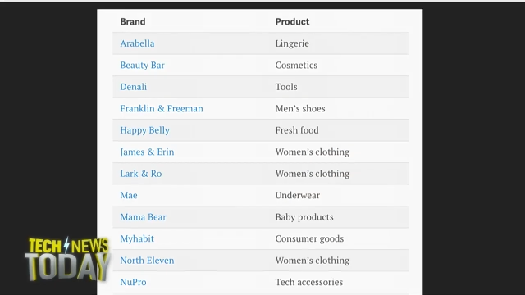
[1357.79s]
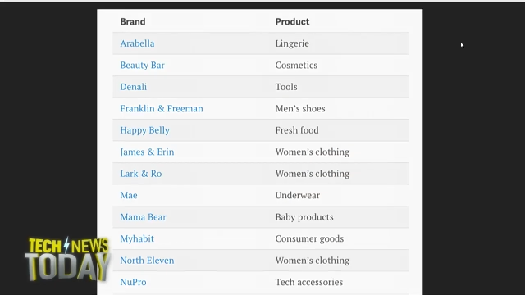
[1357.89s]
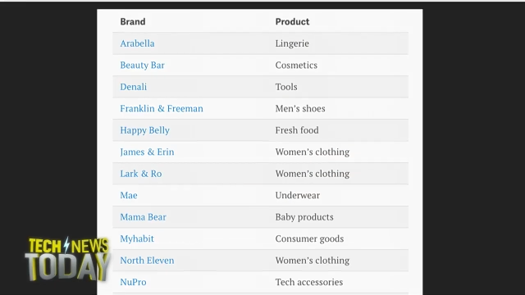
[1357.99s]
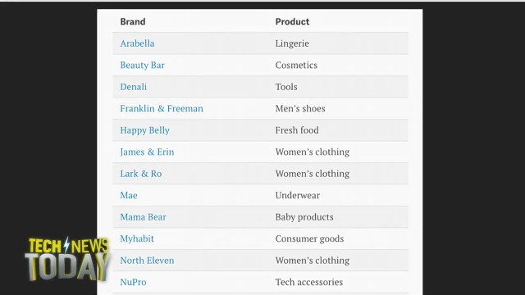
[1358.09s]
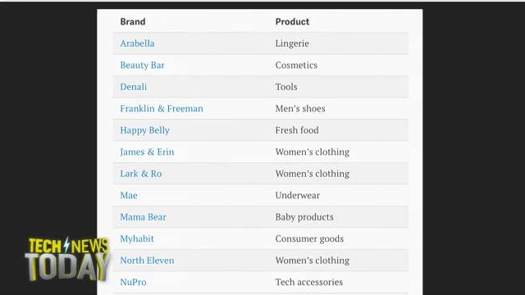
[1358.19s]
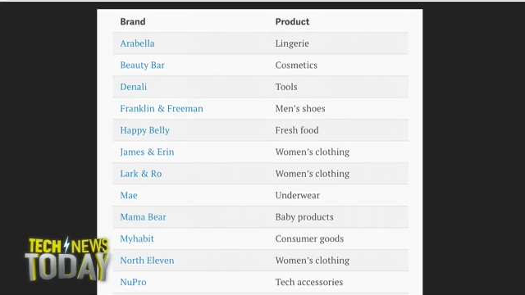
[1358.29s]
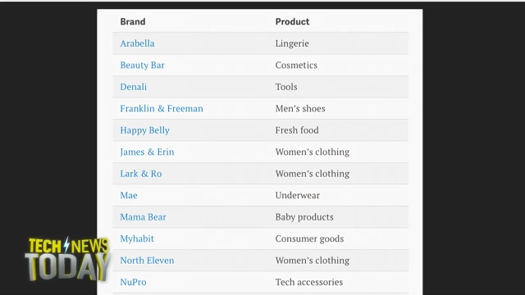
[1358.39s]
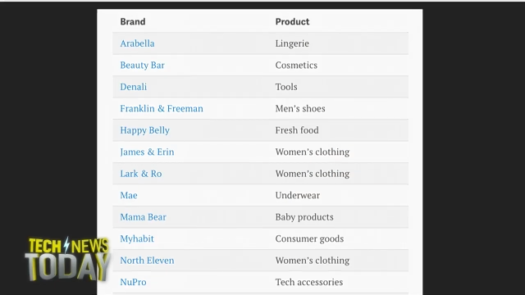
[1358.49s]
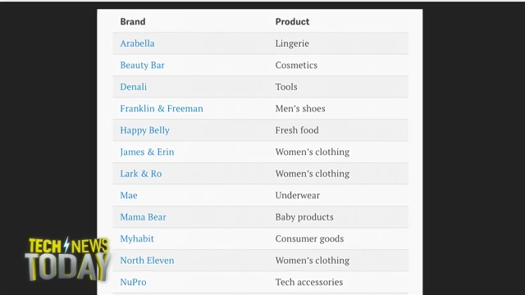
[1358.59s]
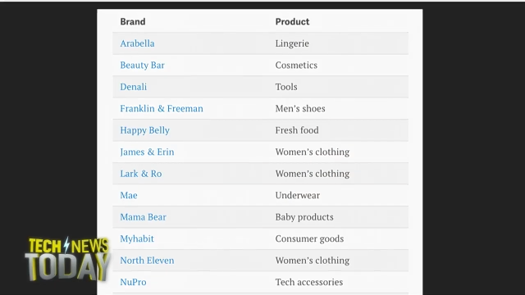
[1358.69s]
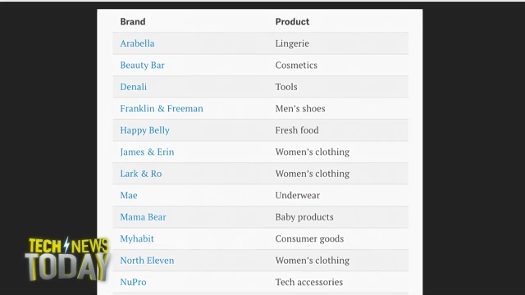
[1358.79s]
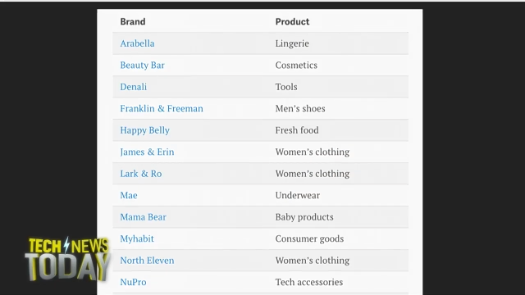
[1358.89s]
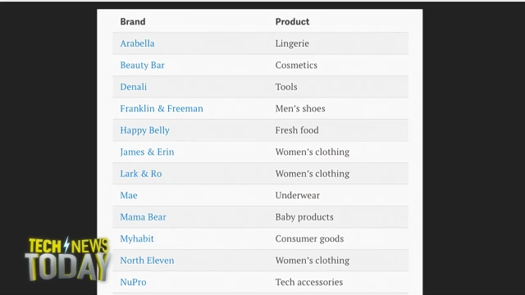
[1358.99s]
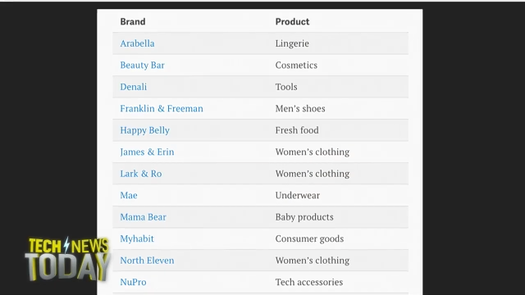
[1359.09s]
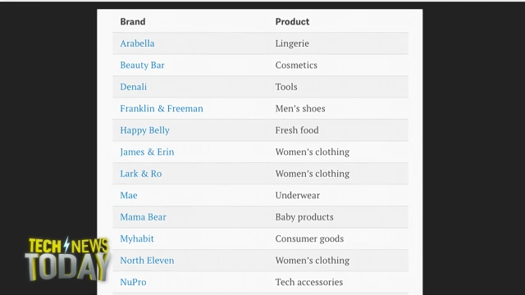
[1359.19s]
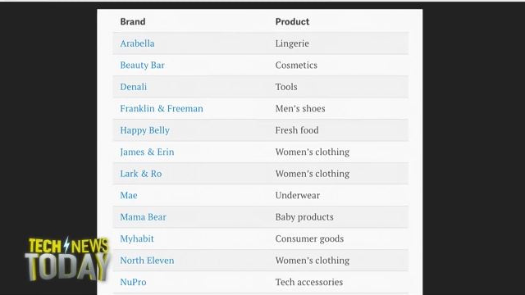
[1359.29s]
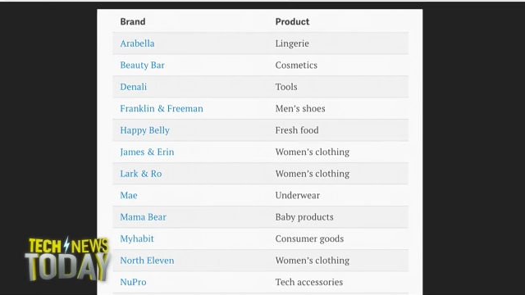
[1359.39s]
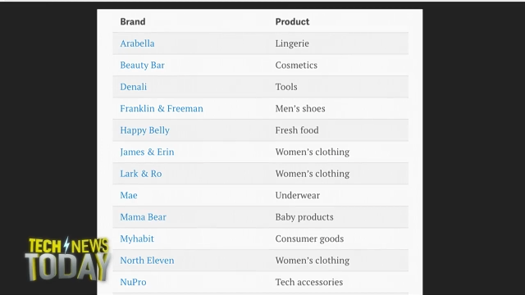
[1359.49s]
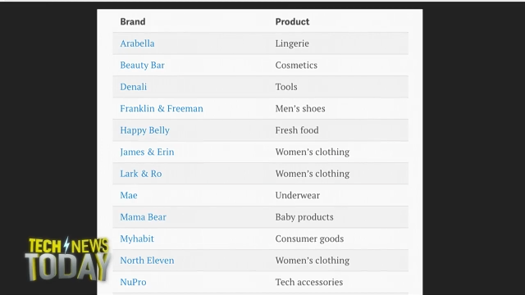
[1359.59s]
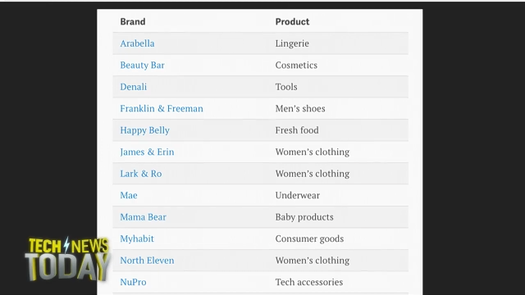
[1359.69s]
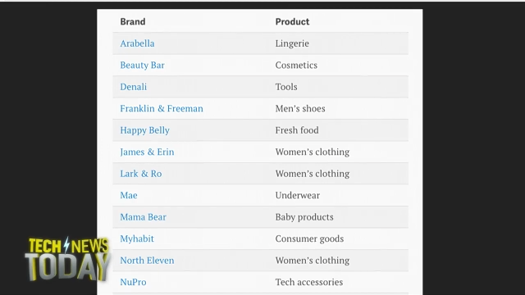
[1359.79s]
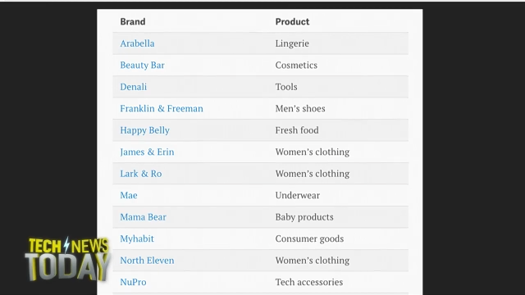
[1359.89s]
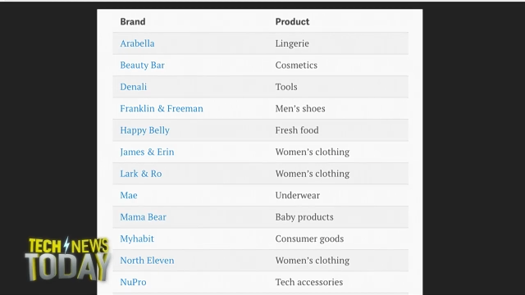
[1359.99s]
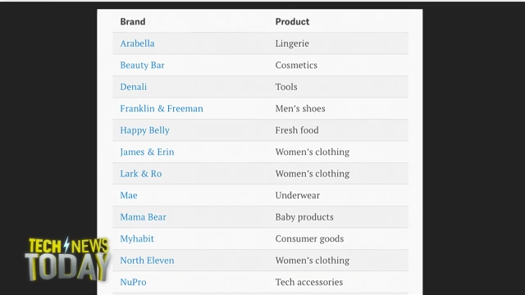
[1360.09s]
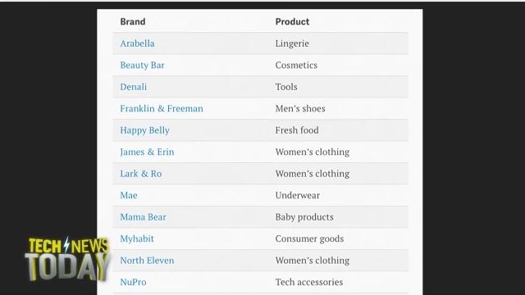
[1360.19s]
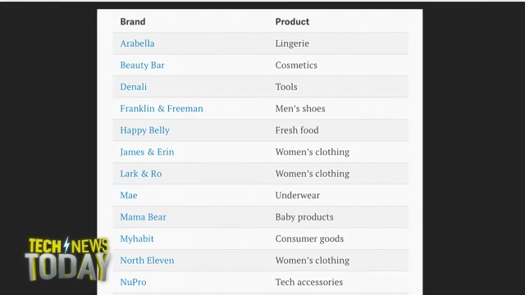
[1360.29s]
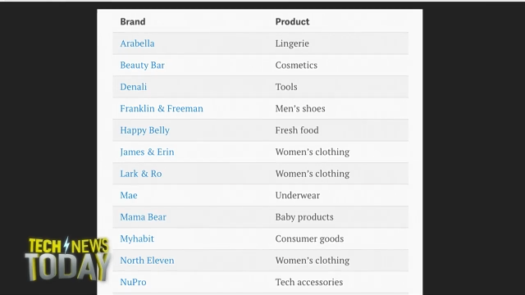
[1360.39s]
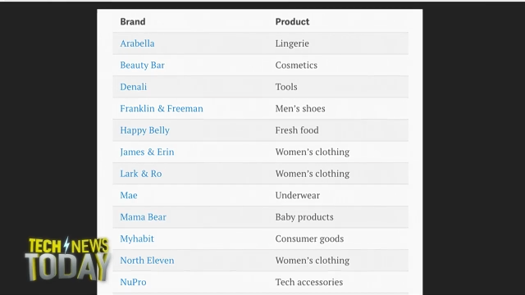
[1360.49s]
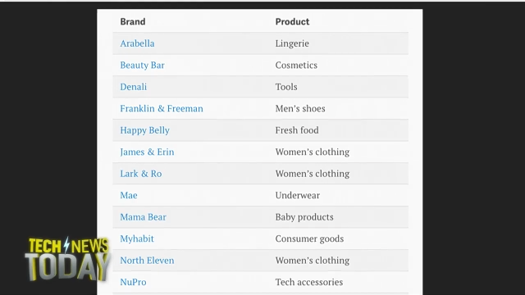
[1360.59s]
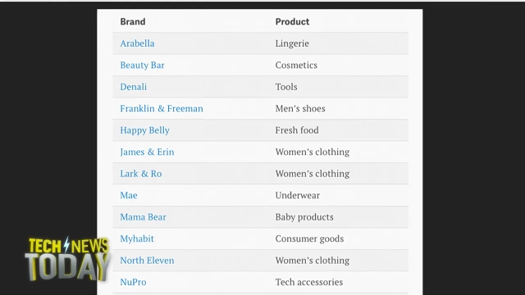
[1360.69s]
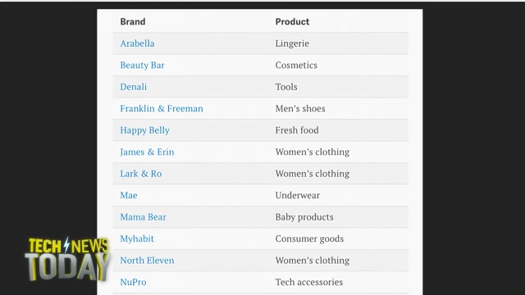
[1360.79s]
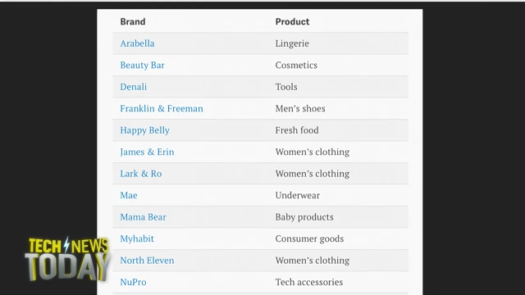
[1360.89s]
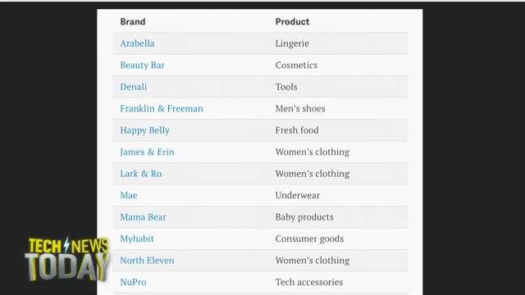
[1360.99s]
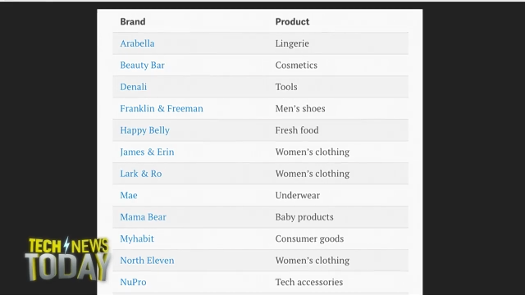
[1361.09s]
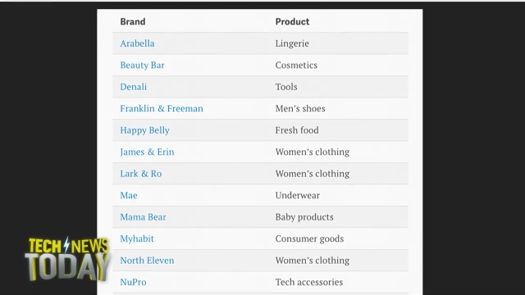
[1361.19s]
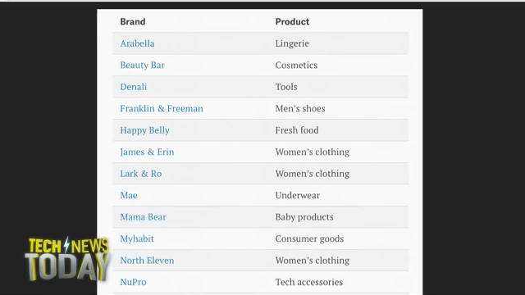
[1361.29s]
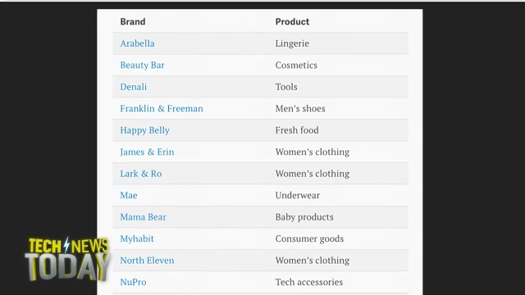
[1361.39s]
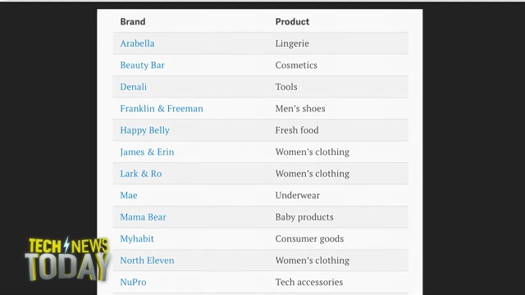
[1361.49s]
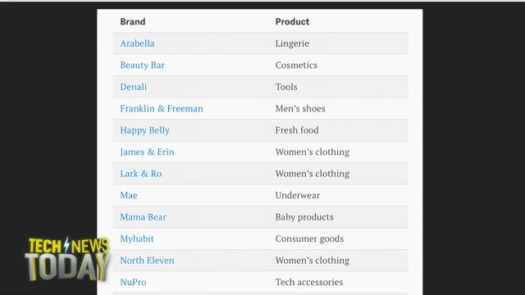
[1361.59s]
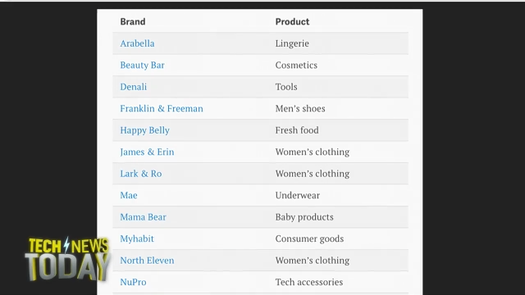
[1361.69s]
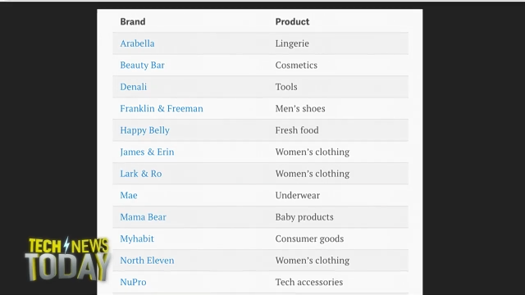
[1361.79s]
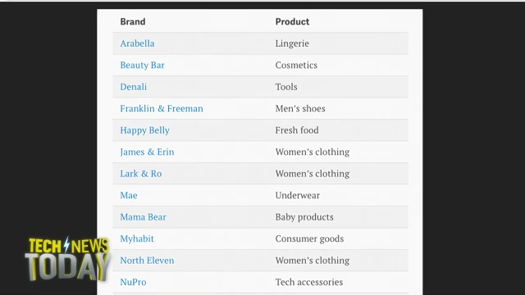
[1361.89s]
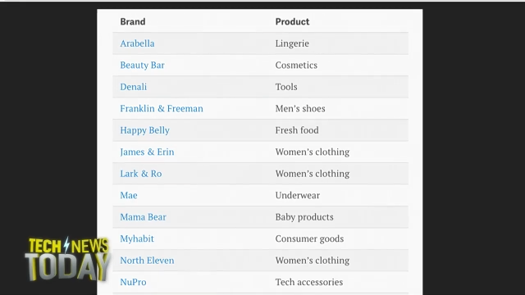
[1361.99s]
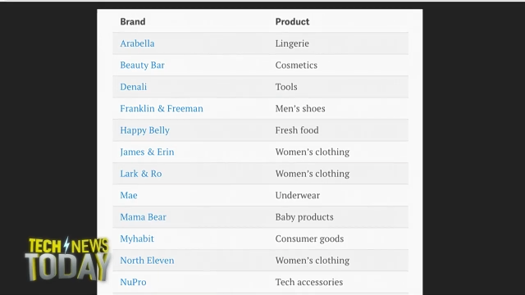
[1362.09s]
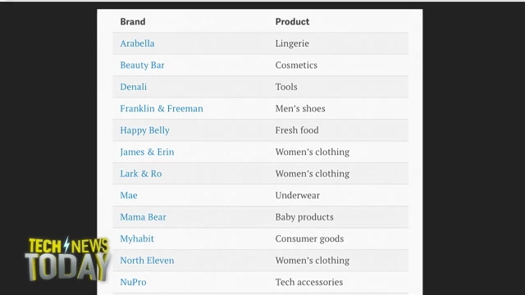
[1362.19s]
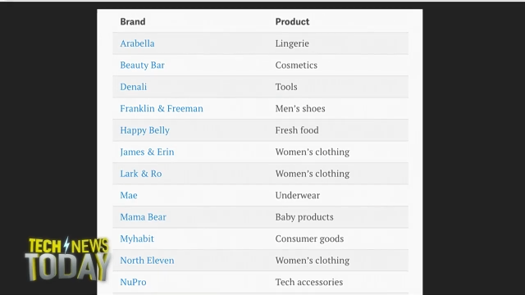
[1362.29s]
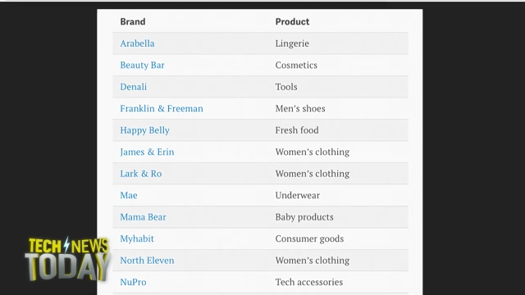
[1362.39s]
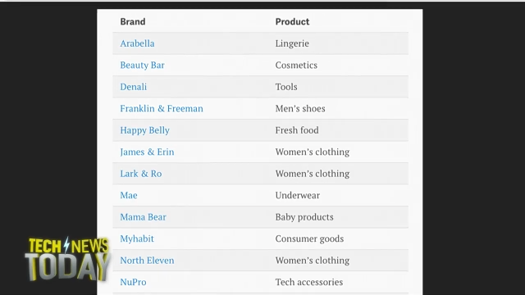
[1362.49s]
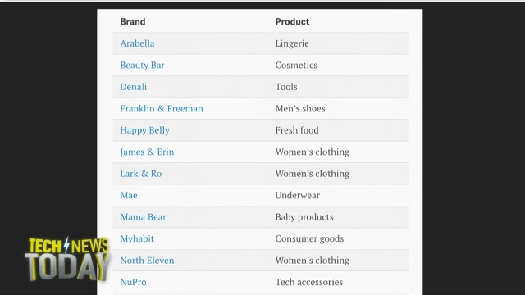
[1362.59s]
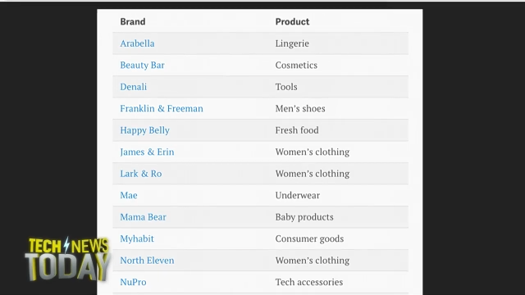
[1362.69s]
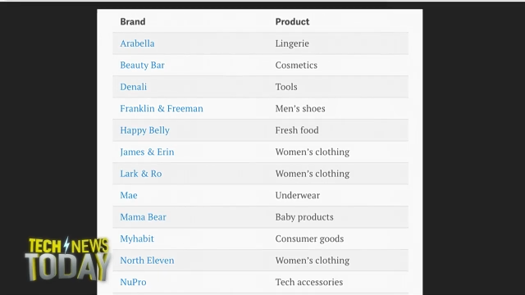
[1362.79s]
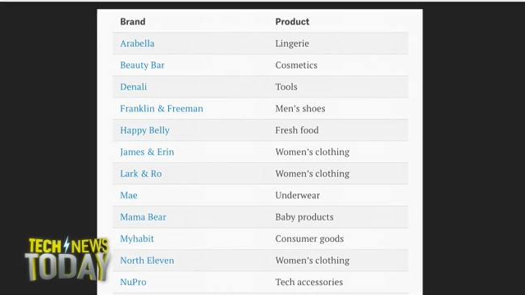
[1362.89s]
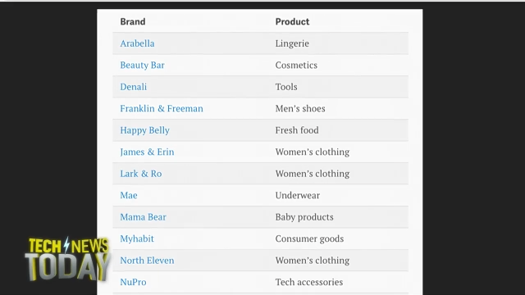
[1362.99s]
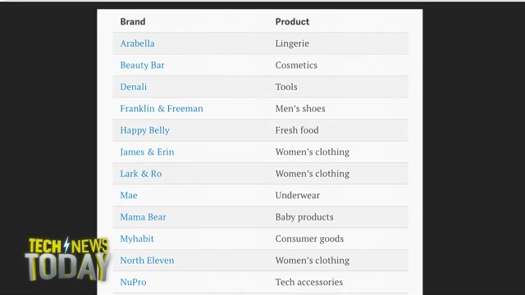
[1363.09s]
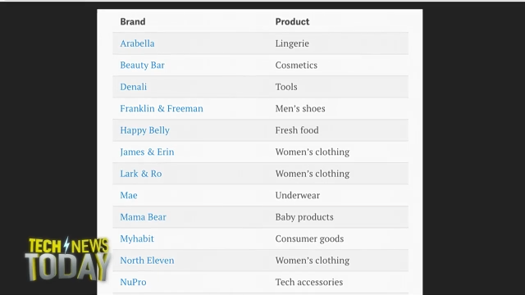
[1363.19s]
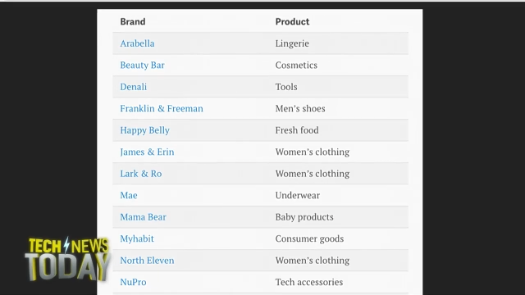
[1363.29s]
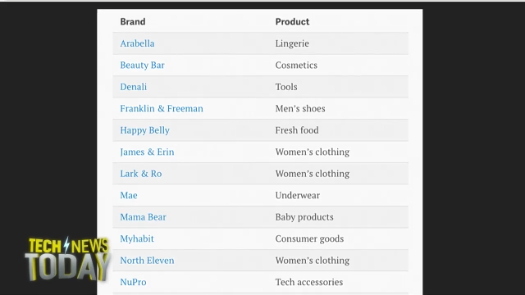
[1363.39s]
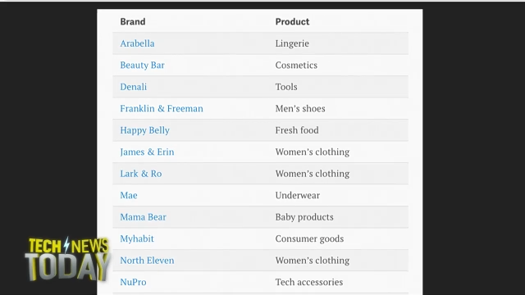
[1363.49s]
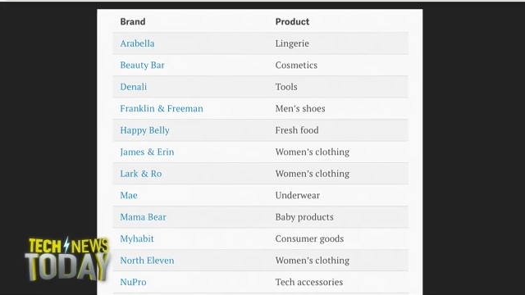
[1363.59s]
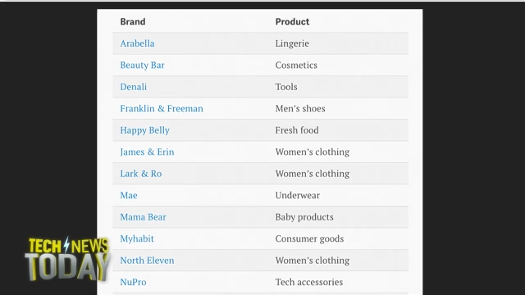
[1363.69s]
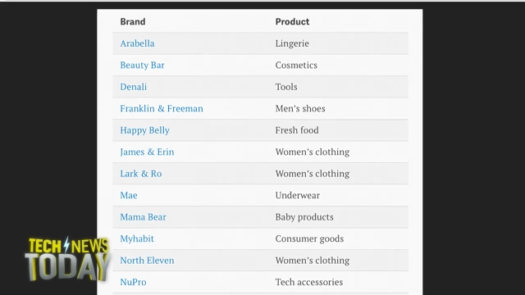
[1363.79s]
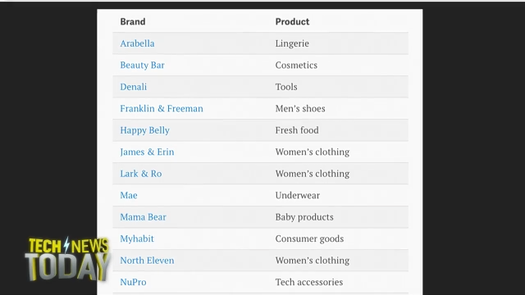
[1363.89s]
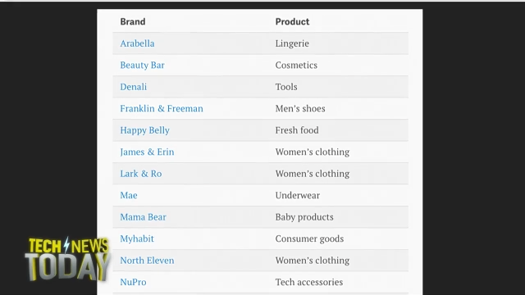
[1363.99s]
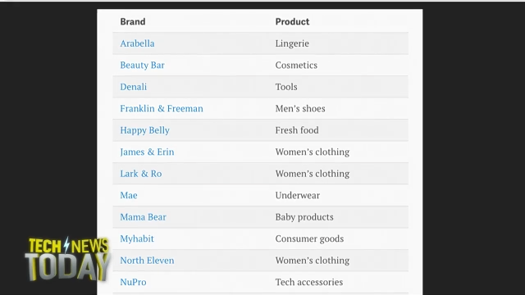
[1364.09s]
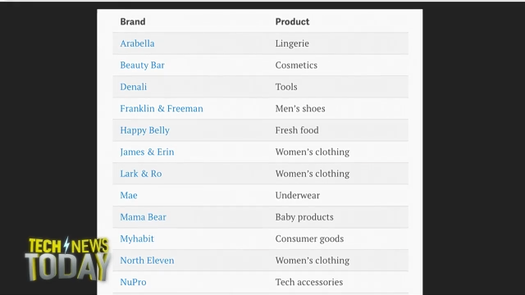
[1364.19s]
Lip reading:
(no speaker visible)